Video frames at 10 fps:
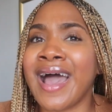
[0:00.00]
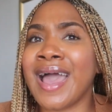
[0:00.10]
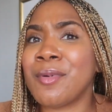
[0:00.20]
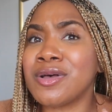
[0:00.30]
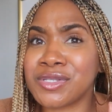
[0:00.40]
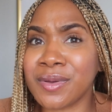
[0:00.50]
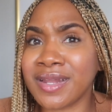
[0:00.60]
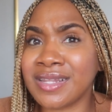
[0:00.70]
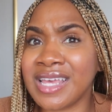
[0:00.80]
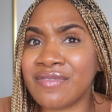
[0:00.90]
I'm also
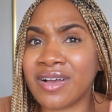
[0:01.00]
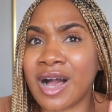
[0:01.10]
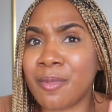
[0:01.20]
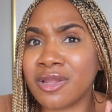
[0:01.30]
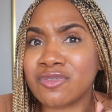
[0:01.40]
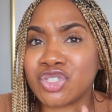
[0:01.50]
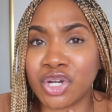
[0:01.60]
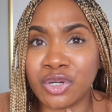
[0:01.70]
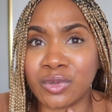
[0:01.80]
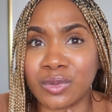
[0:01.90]
going to leave a couple of
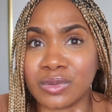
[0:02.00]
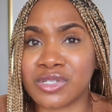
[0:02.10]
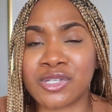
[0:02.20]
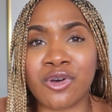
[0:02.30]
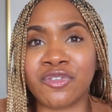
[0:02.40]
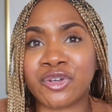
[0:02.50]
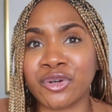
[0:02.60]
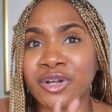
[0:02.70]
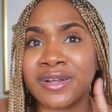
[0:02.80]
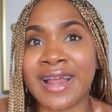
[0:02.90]
journals. So if
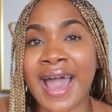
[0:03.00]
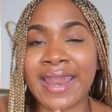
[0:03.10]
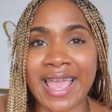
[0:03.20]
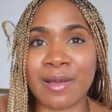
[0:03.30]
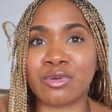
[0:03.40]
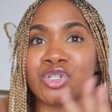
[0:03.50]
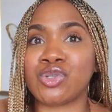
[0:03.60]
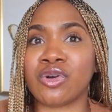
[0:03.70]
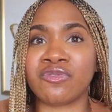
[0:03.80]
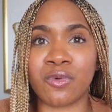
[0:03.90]
you're not able
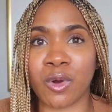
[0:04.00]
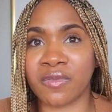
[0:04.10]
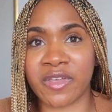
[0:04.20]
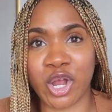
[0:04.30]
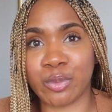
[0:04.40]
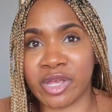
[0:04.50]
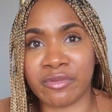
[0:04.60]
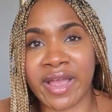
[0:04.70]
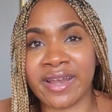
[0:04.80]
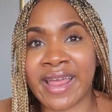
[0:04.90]
to afford therapy
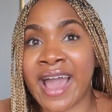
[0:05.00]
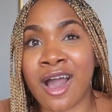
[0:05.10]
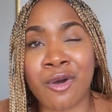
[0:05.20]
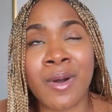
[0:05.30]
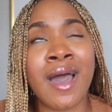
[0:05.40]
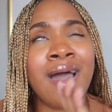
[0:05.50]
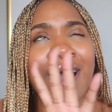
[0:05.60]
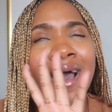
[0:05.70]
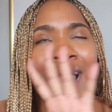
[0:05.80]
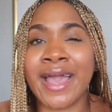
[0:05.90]
right now,
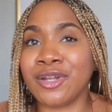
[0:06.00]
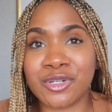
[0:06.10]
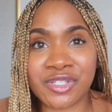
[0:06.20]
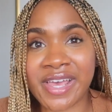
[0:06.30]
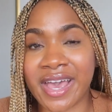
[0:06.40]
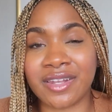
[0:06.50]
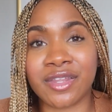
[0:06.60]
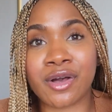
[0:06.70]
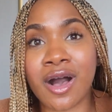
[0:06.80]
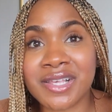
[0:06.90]
I understand
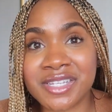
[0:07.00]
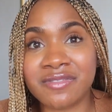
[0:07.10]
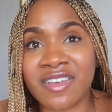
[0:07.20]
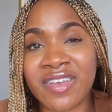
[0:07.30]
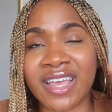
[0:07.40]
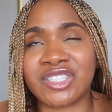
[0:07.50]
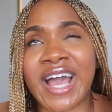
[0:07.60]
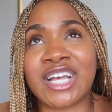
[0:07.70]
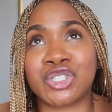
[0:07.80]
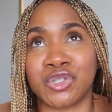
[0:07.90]
the cost of living is
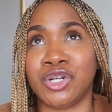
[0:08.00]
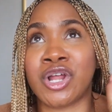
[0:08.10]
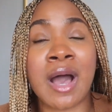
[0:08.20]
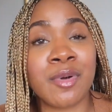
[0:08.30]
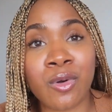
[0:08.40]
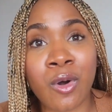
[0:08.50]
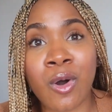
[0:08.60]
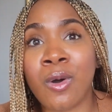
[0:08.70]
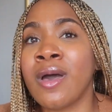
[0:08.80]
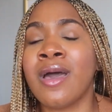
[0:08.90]

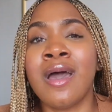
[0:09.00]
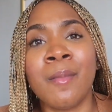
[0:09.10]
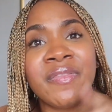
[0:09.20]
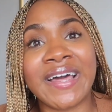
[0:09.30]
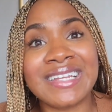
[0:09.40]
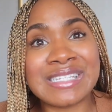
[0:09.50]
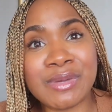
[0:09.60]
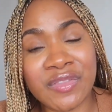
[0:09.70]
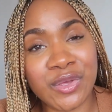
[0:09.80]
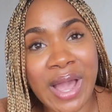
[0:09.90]
astronomical, but that doesn't
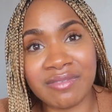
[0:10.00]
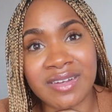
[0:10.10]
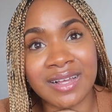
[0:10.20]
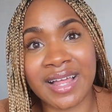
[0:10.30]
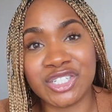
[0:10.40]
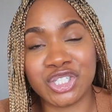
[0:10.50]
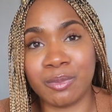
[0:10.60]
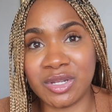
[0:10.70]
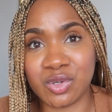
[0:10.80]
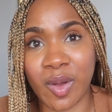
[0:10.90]
mean that you have to neglect your
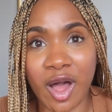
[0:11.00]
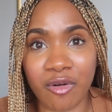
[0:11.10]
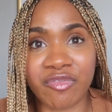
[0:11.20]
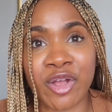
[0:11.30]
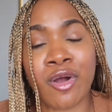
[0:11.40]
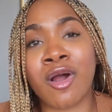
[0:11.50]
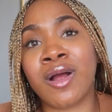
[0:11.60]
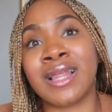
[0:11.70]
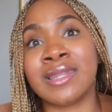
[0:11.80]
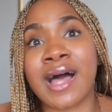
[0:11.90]
mental health. There
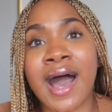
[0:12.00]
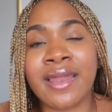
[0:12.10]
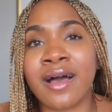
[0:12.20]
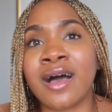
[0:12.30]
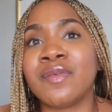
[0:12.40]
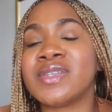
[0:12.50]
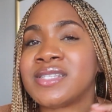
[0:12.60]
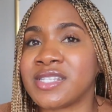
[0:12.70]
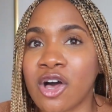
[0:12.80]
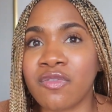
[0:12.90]
are a lot of
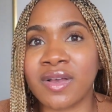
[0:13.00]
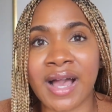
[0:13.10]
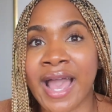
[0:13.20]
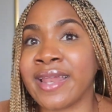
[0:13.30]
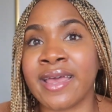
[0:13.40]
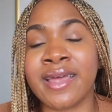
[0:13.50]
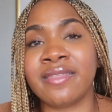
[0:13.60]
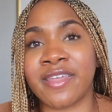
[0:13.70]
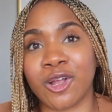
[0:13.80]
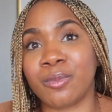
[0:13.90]

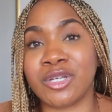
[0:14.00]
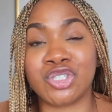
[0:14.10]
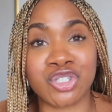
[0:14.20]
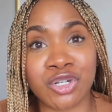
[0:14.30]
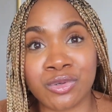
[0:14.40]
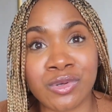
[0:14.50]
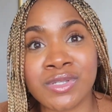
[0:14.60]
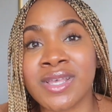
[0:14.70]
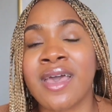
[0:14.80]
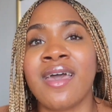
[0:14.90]
self-guided therapy journals